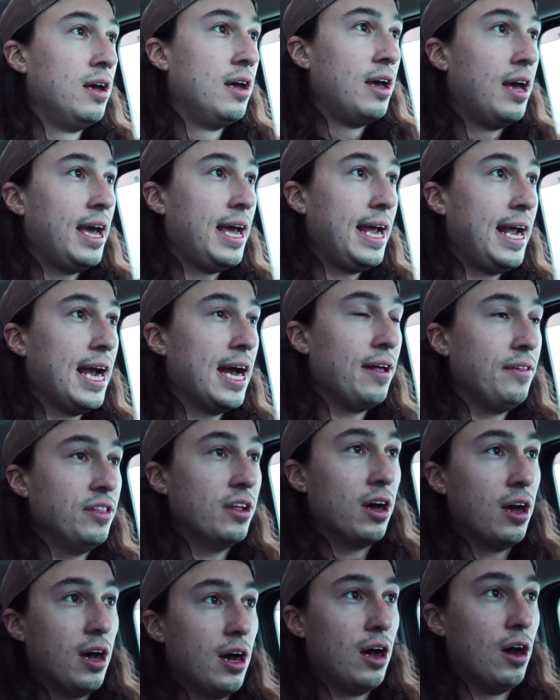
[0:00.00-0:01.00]
and
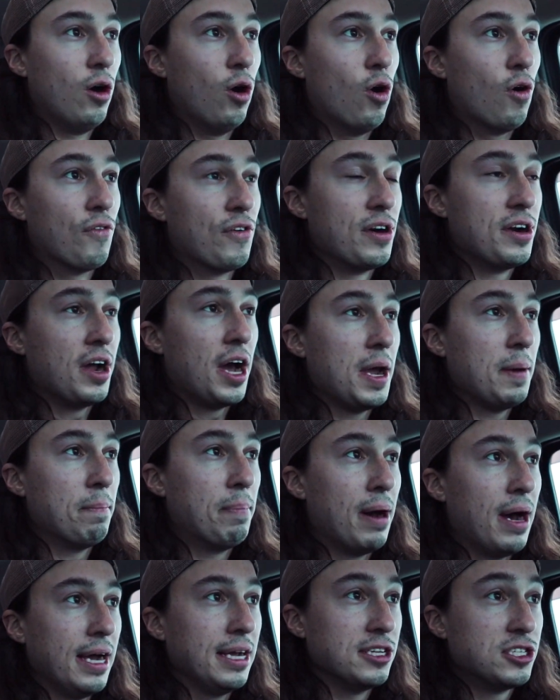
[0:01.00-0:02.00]
uh, overnight
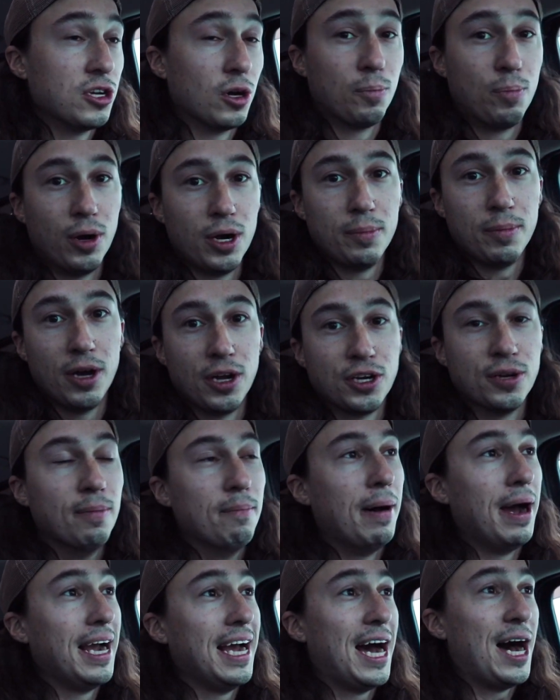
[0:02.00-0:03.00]
bite. So pretty much
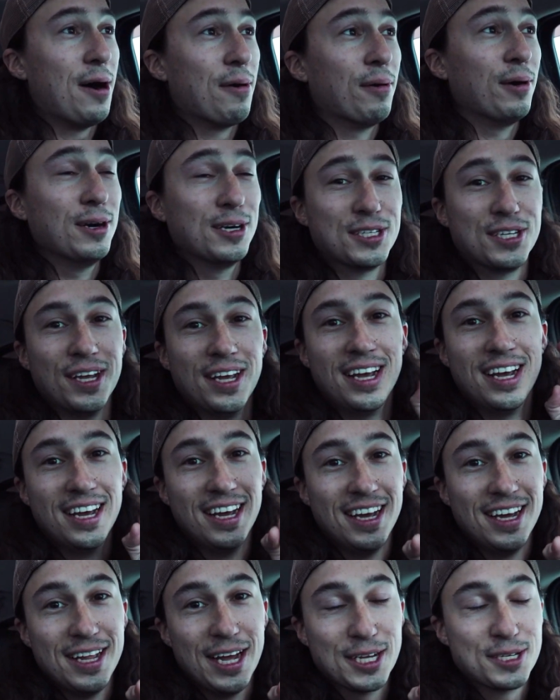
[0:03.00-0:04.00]
my hours,
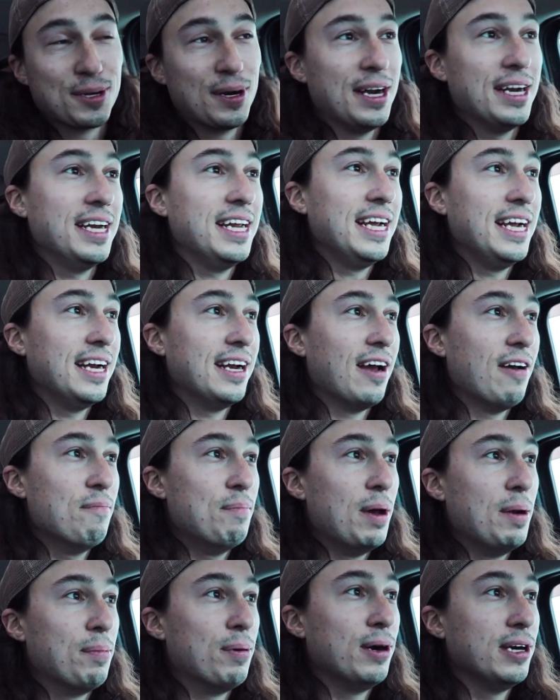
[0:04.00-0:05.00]
that's what I need, have
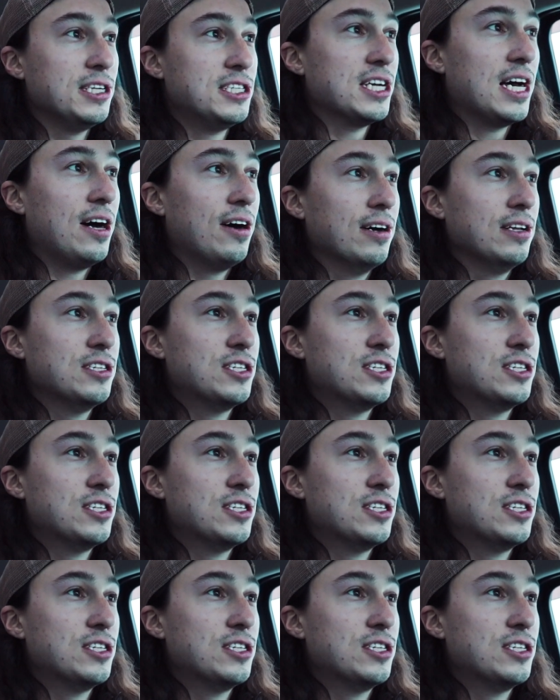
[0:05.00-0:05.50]
been pretty solid.